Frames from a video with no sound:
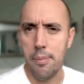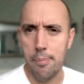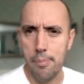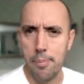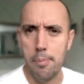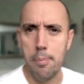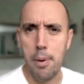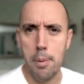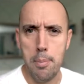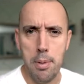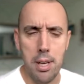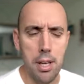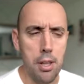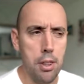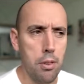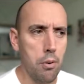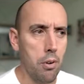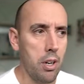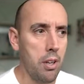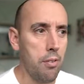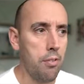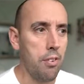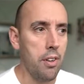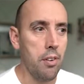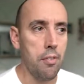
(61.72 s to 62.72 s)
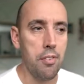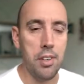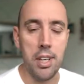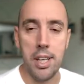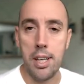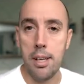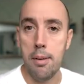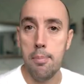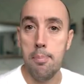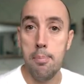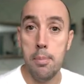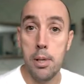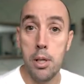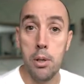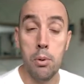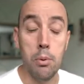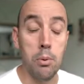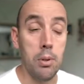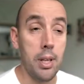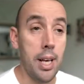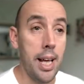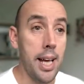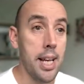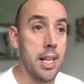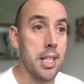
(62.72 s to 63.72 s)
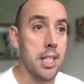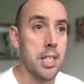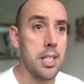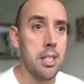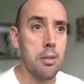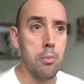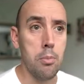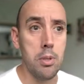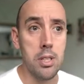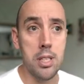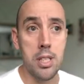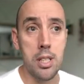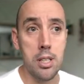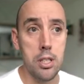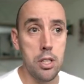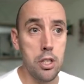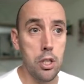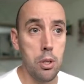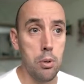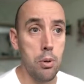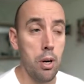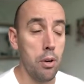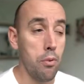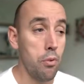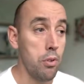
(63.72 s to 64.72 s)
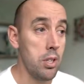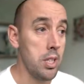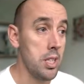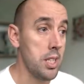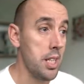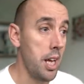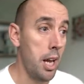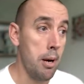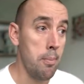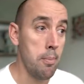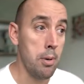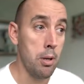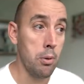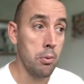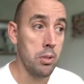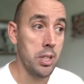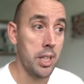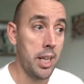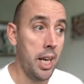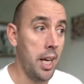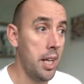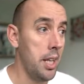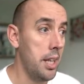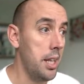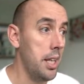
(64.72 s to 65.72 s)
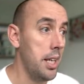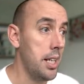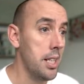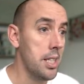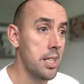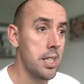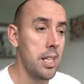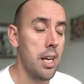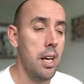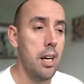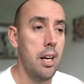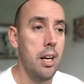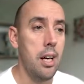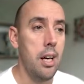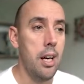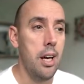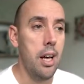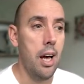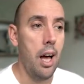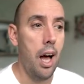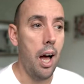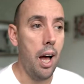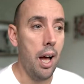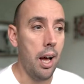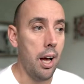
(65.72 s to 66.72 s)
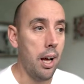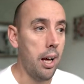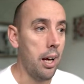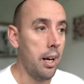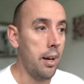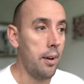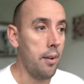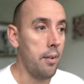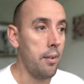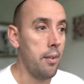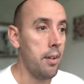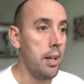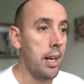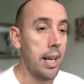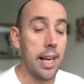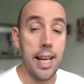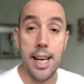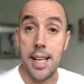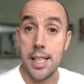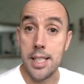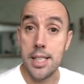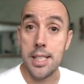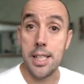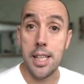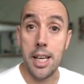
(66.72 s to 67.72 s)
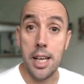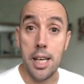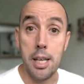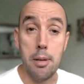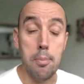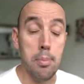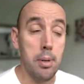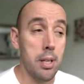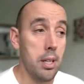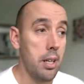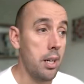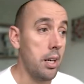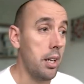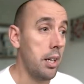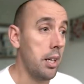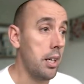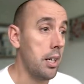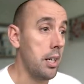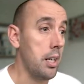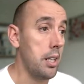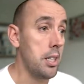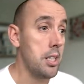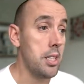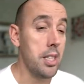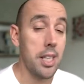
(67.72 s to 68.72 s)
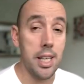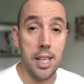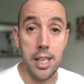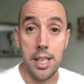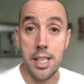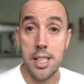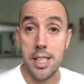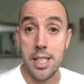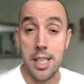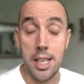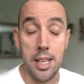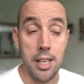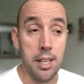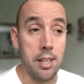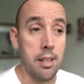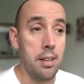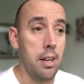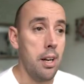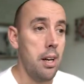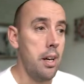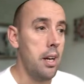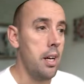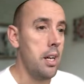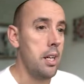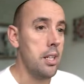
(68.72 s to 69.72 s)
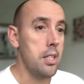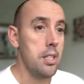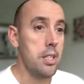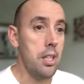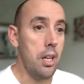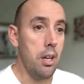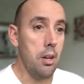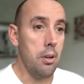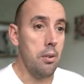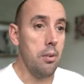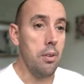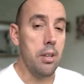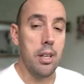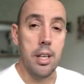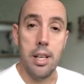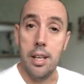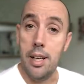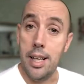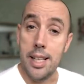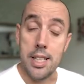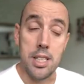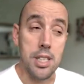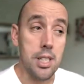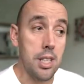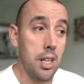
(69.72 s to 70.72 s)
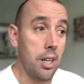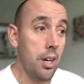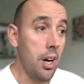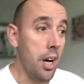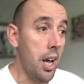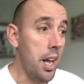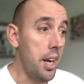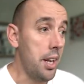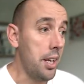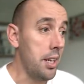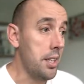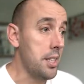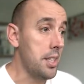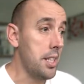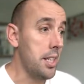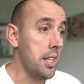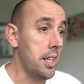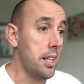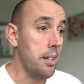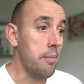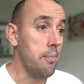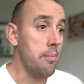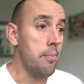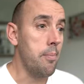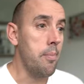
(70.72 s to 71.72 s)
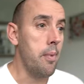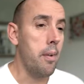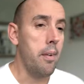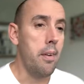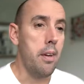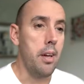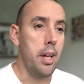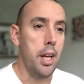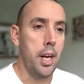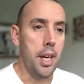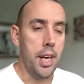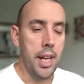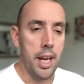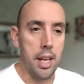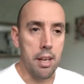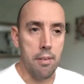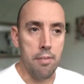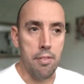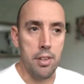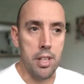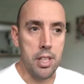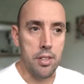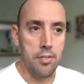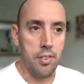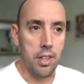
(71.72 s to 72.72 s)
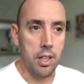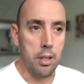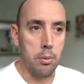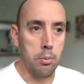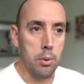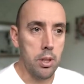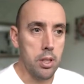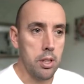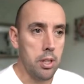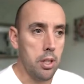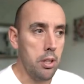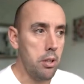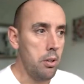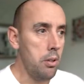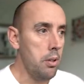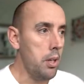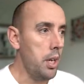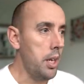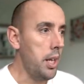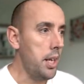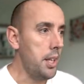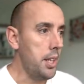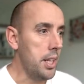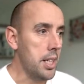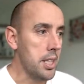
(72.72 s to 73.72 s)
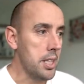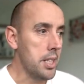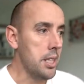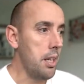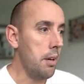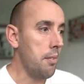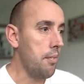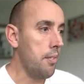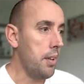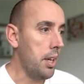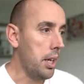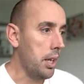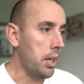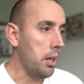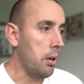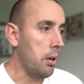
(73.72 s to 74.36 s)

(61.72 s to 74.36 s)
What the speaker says: maybe a 350mm lens. We was at 210mm to get this landscape city scene. So let's start editing it. Now the first thing I want to do, there's nothing